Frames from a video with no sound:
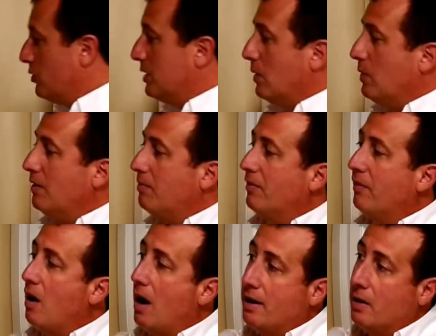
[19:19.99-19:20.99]
that we've
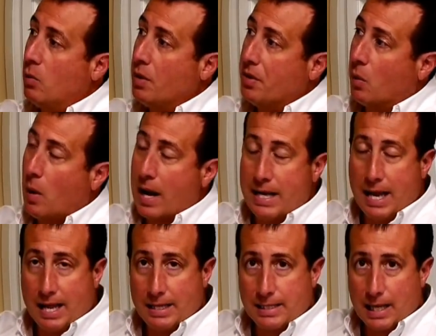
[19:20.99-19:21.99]
provided with the white
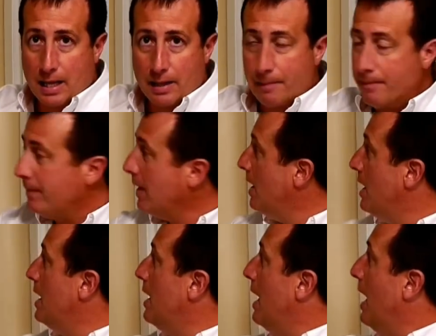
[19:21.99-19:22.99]
heads on them
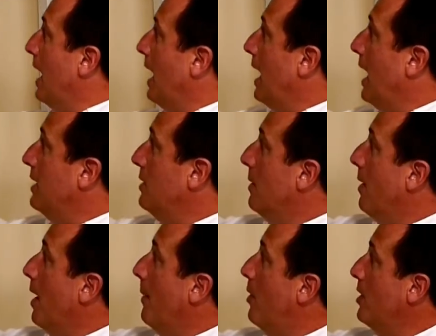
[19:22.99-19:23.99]
and
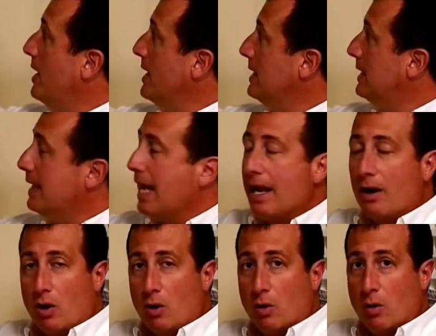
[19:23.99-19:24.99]
put it into that
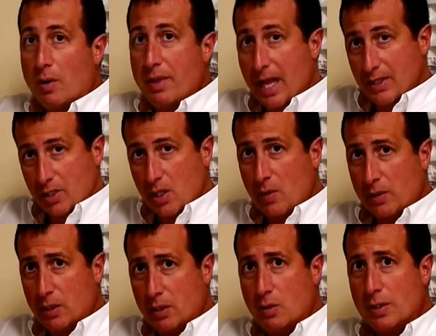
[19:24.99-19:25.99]
hole. What that's going
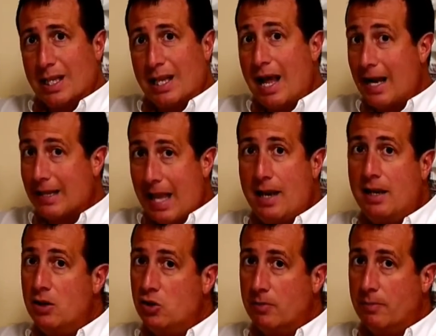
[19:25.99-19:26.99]
to do is lock that
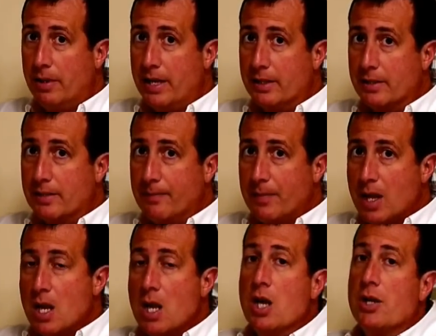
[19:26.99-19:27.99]
hinge in place.
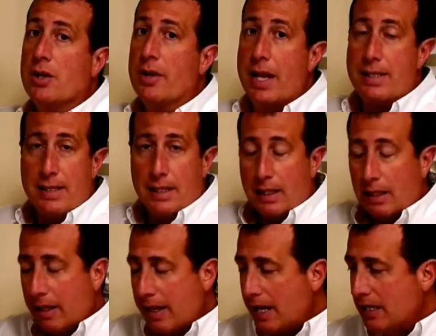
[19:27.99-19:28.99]
So that's the
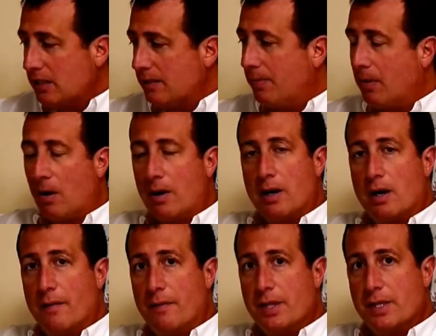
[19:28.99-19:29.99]
last part
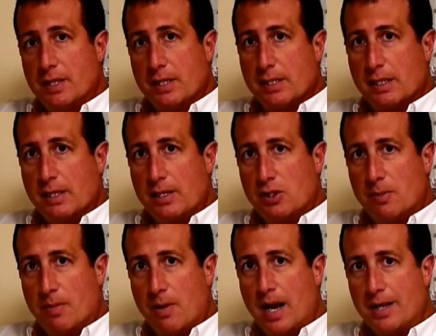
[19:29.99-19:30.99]
of this installation
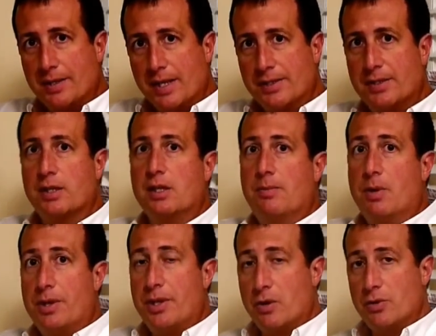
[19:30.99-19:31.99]
process. You
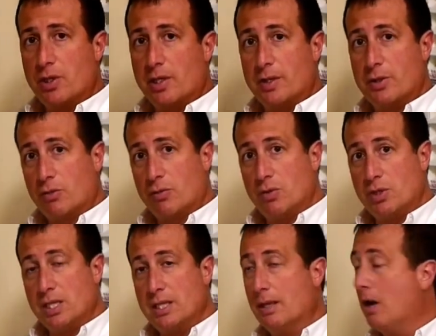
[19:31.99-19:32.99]
put those little
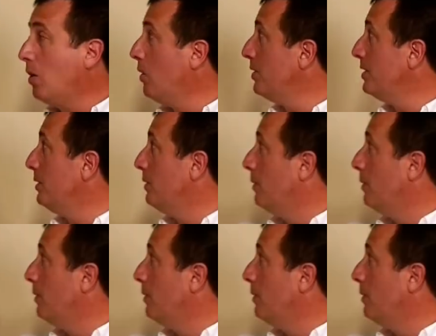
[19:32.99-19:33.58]
screws in the holes